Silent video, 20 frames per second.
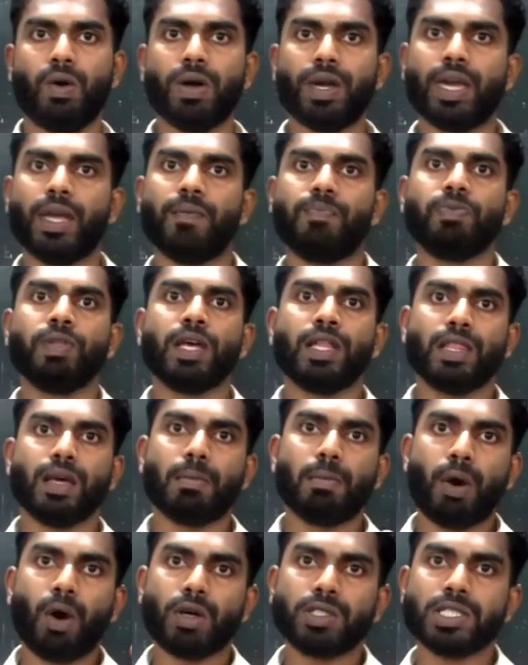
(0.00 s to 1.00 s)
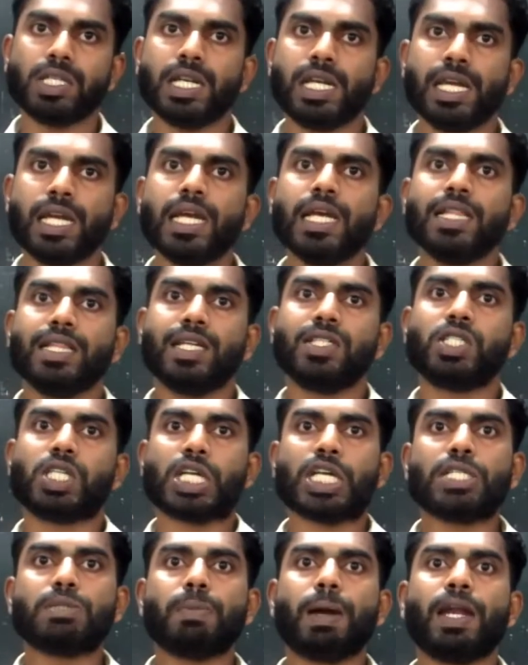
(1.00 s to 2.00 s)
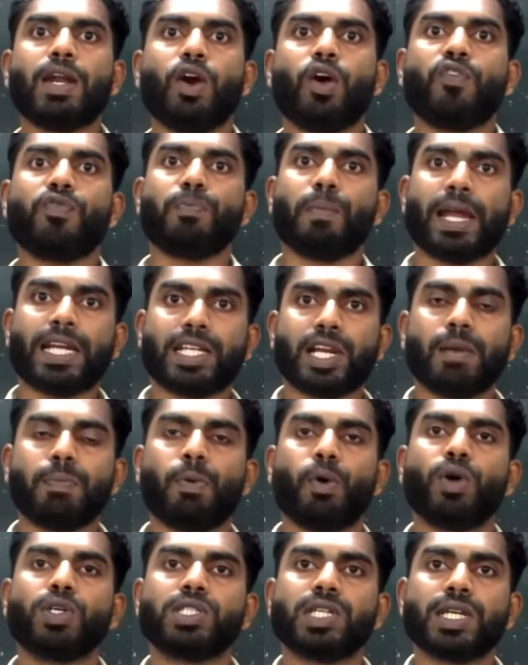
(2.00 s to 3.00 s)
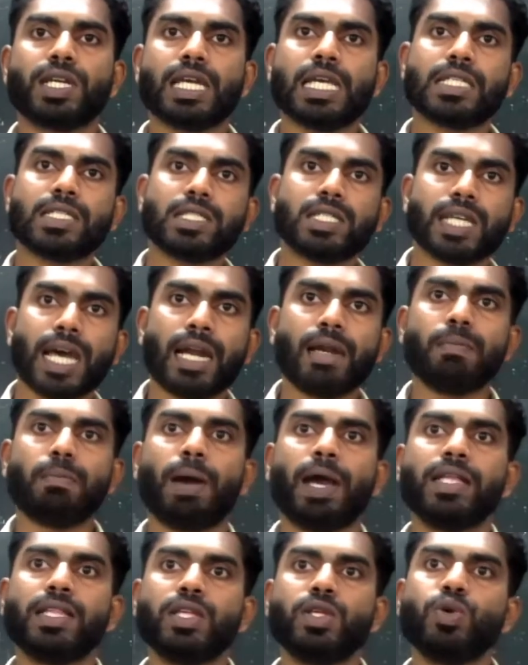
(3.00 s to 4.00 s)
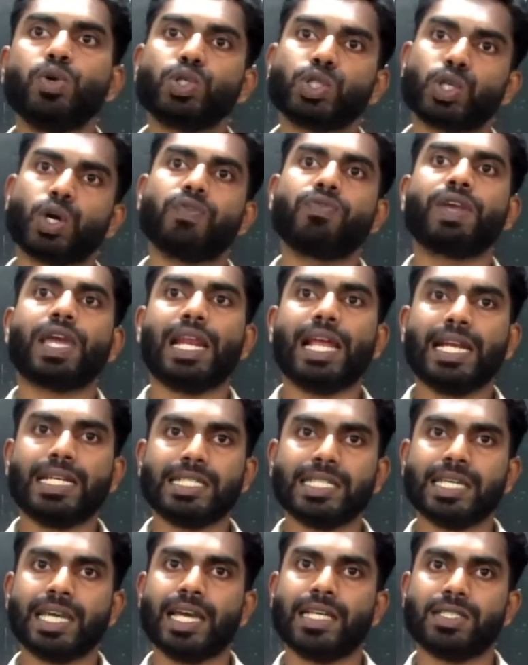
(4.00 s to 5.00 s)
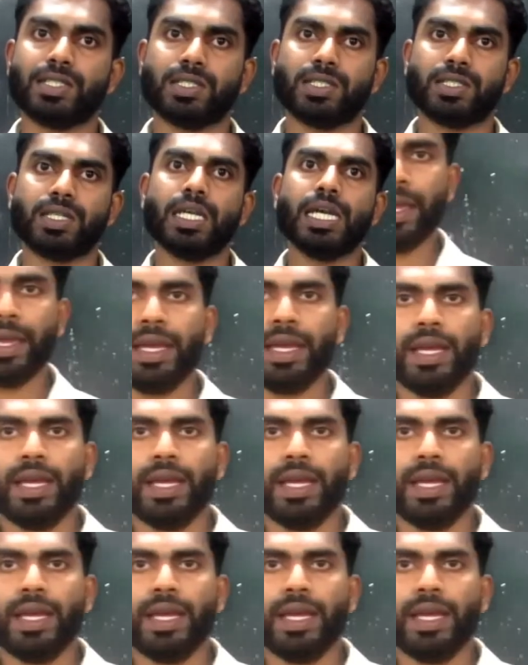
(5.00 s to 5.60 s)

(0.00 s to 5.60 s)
Okay, the treatment of metal poisoning is done by the use of chelating agent.